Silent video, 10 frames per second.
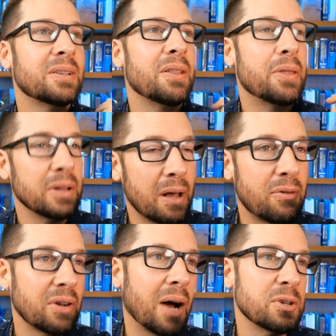love
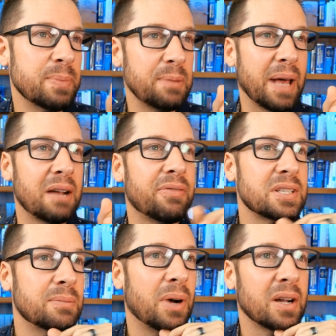of God was made
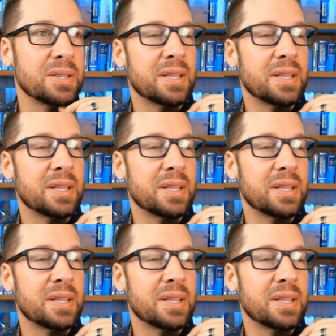manifest among us,